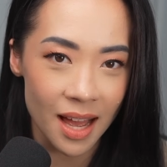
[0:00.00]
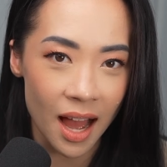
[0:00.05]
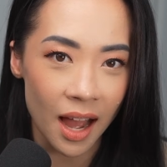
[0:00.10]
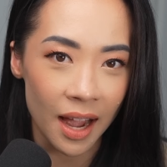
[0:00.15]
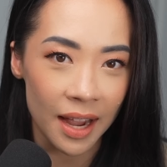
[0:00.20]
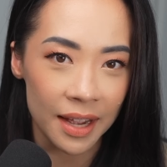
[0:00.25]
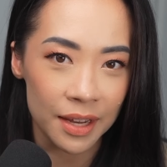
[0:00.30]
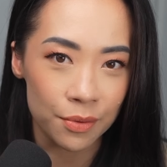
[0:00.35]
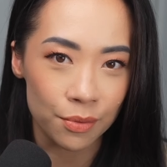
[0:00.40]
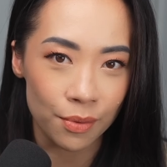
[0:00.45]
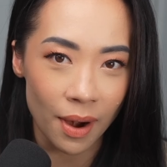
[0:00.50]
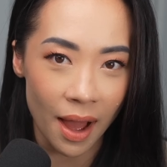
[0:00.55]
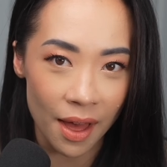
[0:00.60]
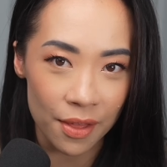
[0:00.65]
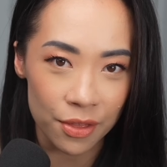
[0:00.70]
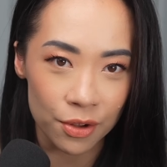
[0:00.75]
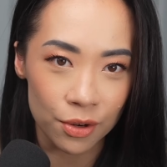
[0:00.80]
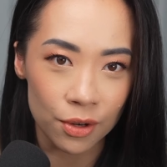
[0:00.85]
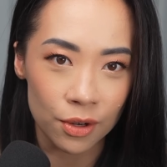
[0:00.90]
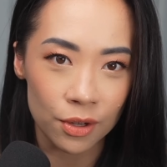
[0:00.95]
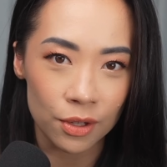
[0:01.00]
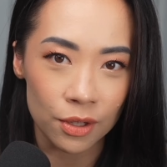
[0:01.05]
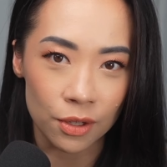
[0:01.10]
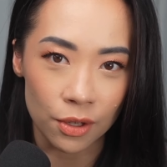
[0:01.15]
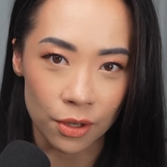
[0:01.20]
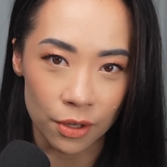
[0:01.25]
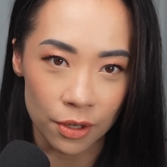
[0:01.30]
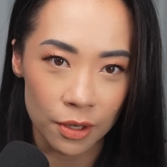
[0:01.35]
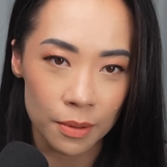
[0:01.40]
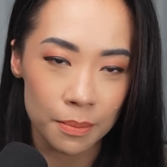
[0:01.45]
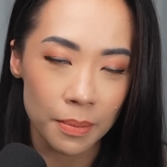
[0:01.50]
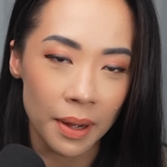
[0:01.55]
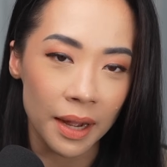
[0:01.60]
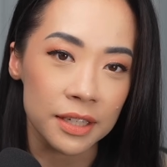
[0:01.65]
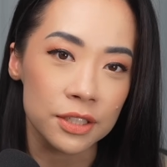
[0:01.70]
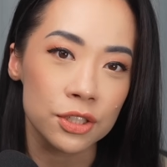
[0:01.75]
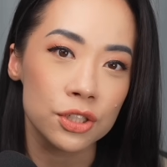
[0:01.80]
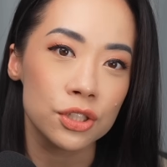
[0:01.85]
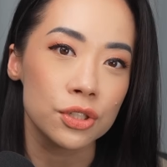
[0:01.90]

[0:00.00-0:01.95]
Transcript: I'd rather learn by